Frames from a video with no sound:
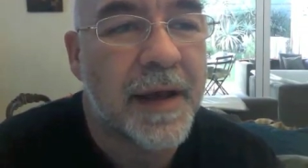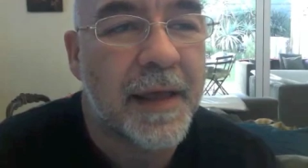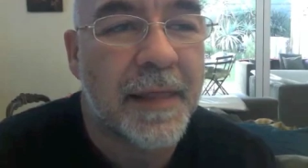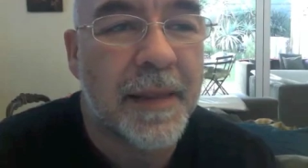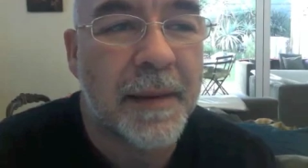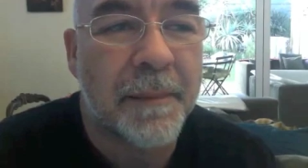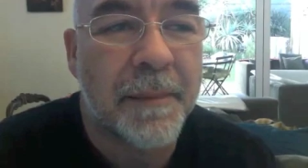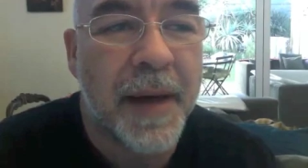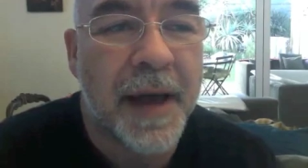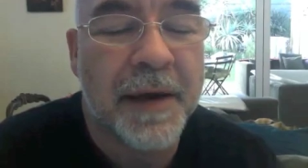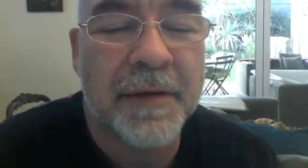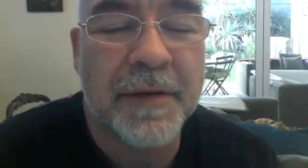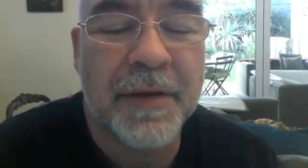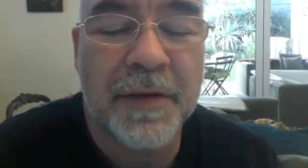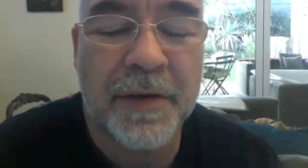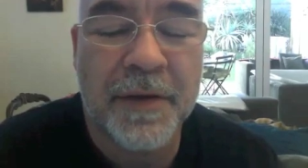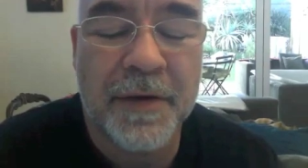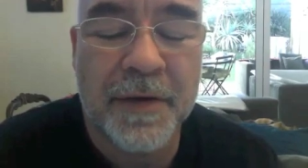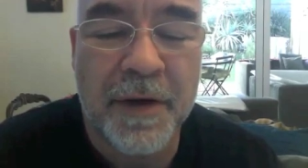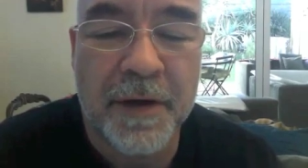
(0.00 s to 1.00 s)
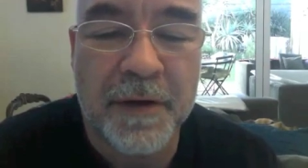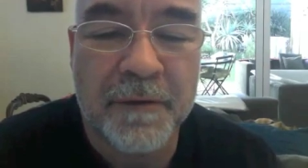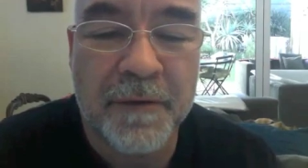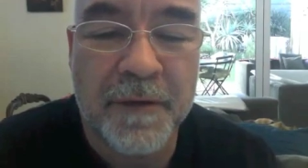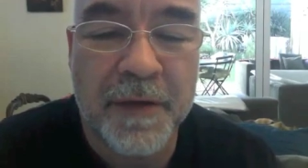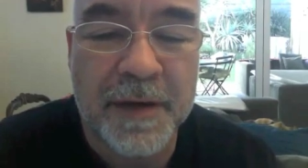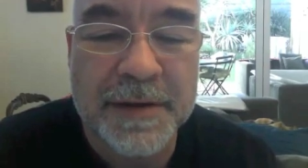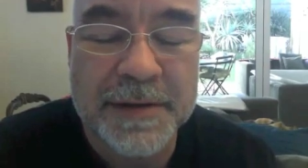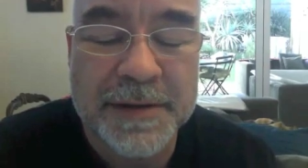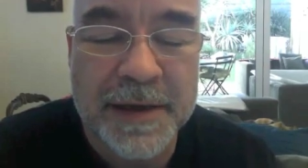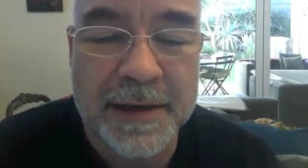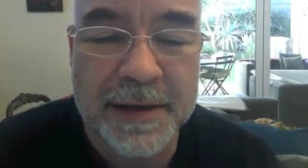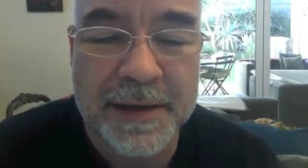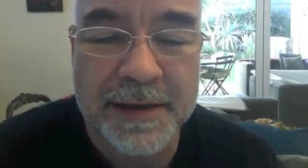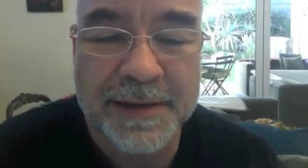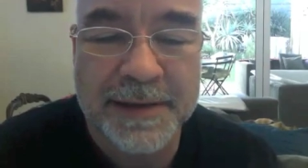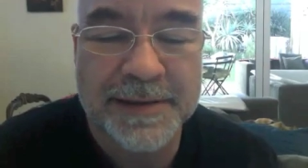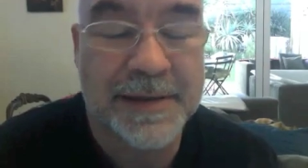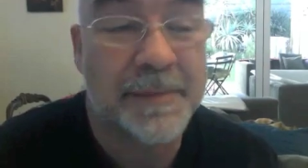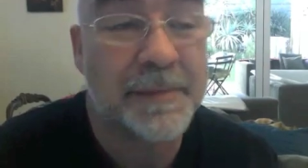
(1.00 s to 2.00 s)
and the back of the throat feels like
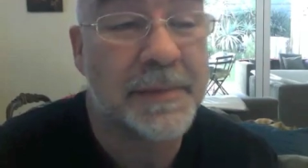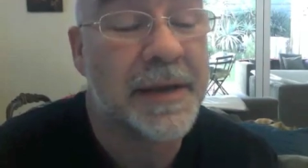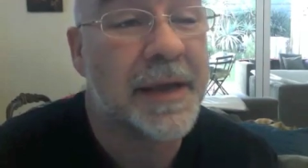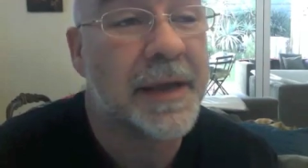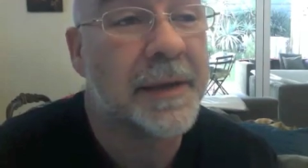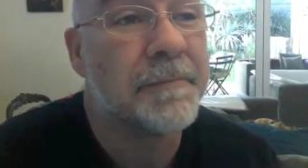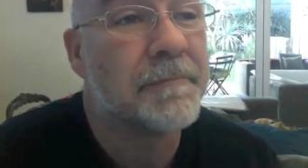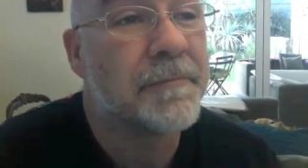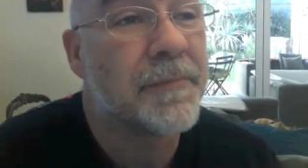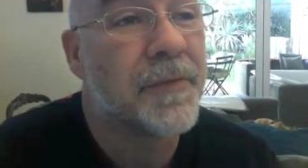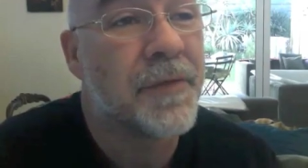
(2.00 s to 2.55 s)
there's somebody